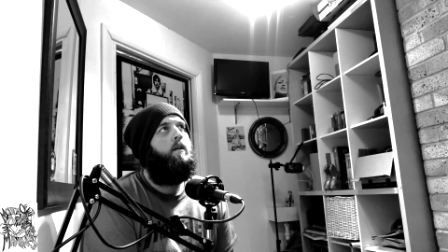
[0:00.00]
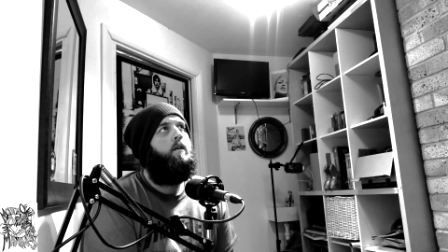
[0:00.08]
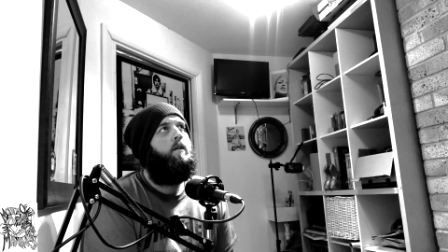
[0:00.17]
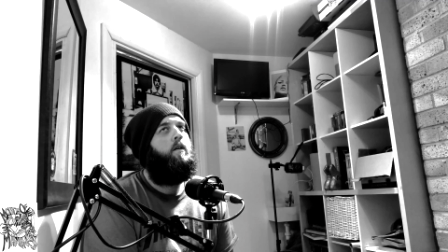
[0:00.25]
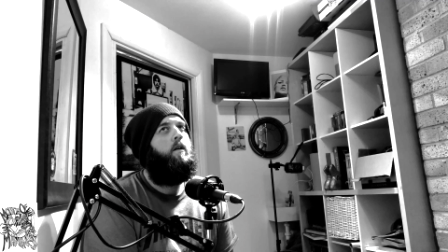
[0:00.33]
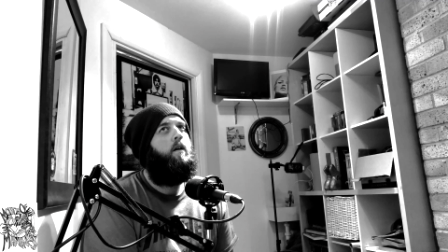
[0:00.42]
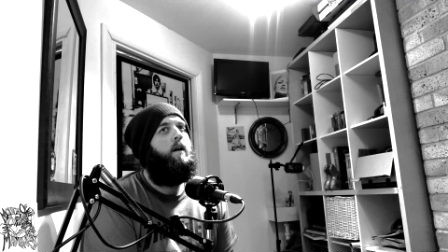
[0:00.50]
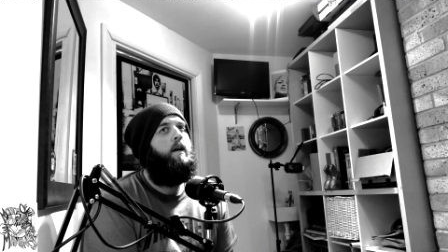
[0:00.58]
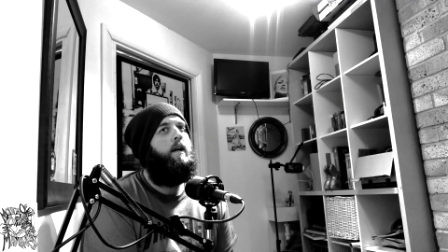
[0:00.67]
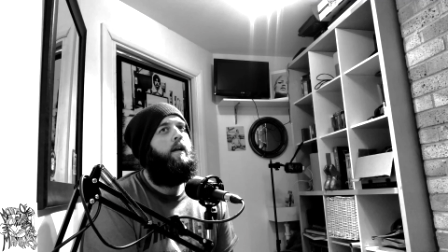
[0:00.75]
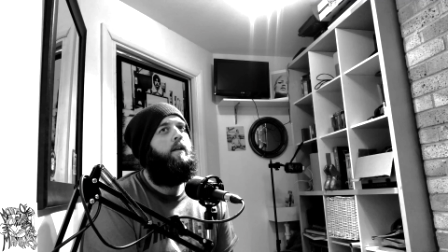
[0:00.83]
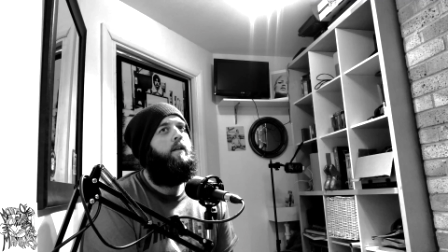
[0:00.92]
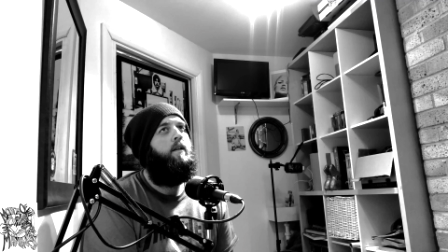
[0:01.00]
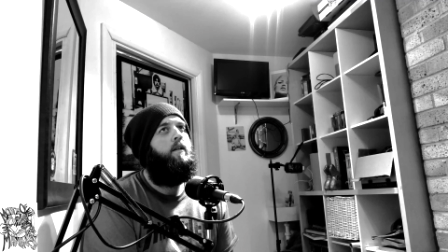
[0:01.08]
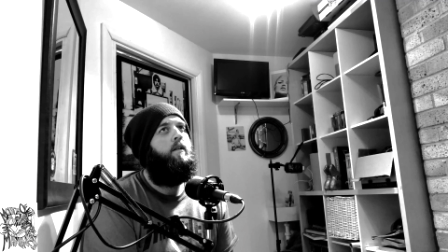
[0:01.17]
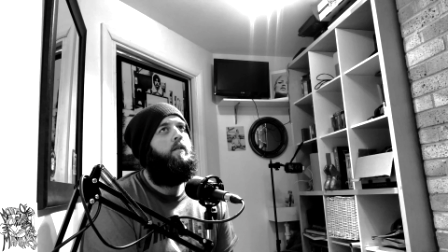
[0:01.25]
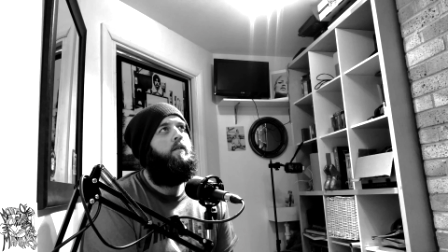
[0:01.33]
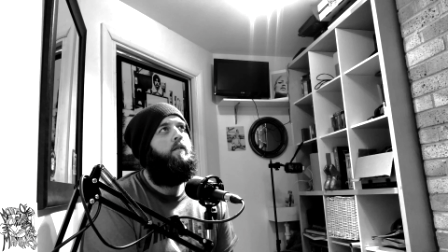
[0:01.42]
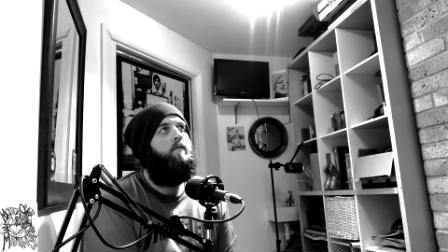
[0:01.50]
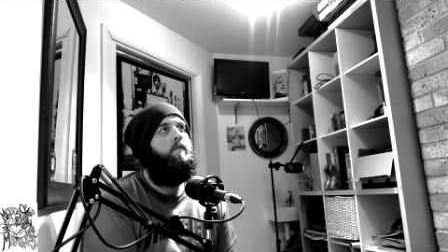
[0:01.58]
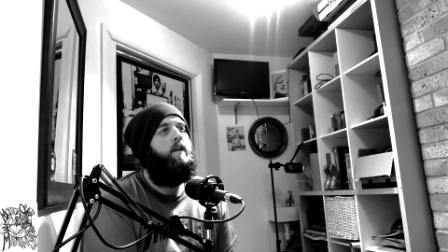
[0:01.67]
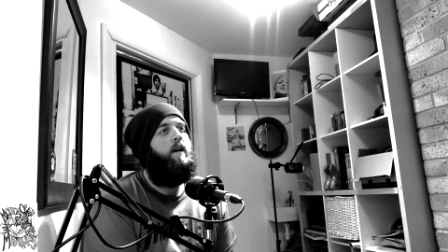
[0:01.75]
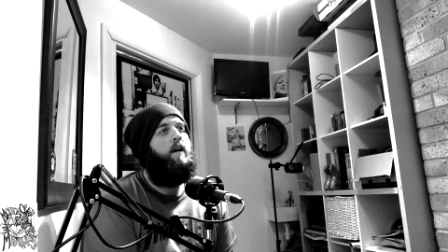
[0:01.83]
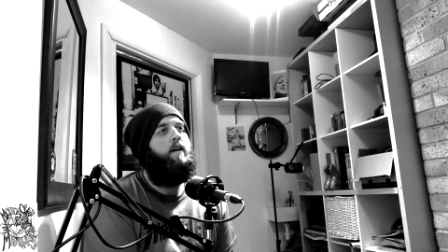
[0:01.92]
Kind of,
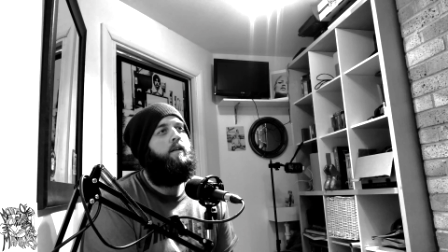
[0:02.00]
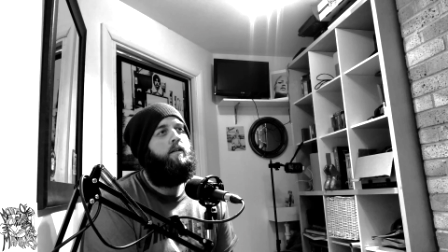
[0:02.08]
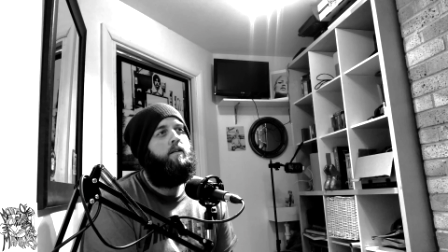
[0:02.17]
yeah.